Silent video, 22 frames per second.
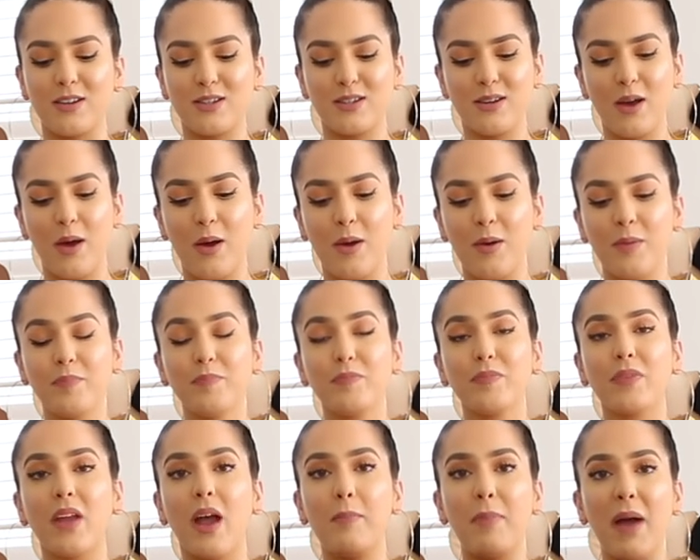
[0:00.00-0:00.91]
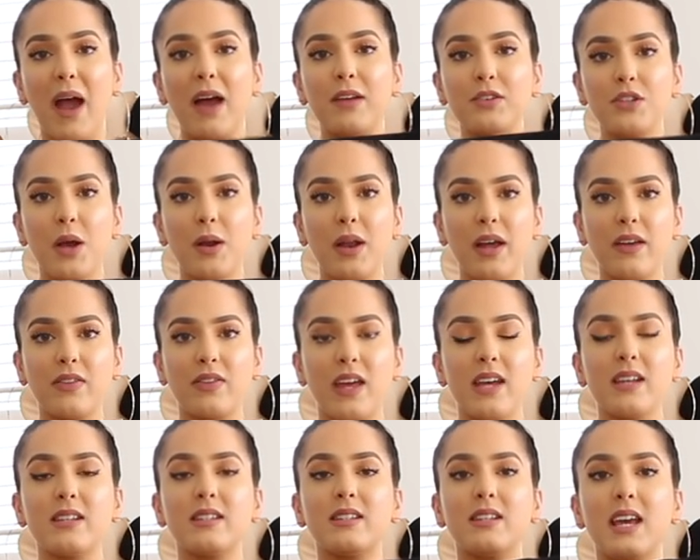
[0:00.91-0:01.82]
So a bandeau like
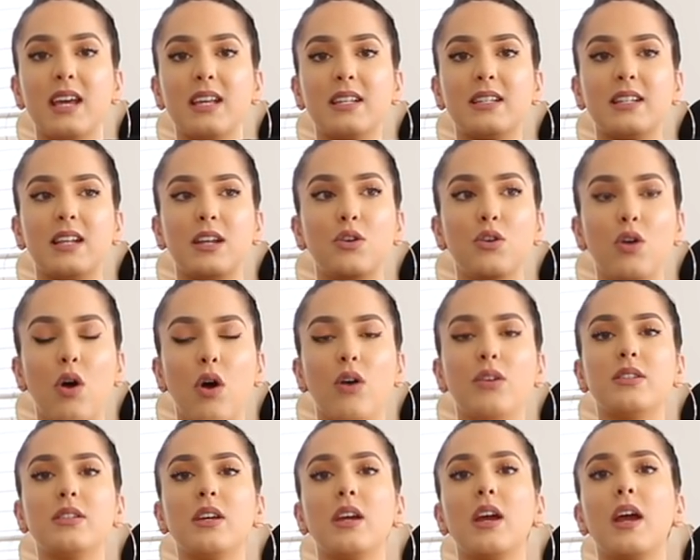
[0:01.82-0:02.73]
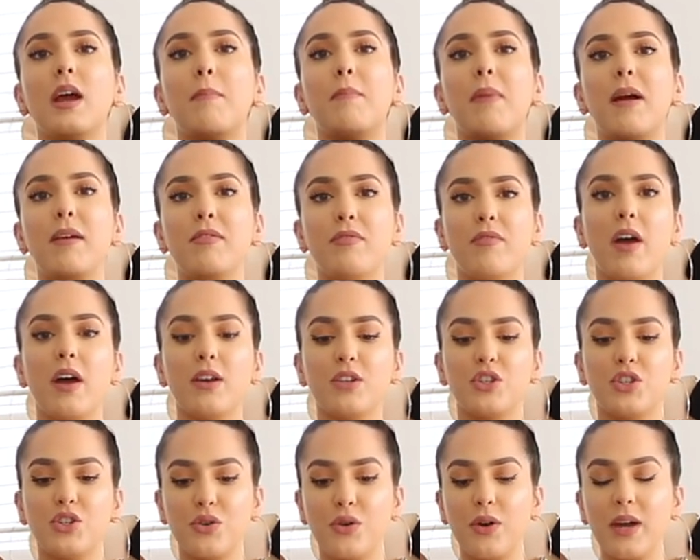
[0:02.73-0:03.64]
this is not my
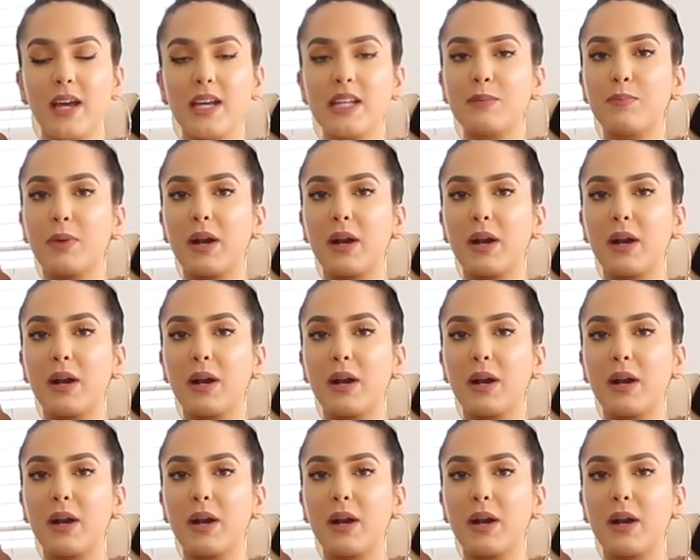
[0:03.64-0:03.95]
first choice,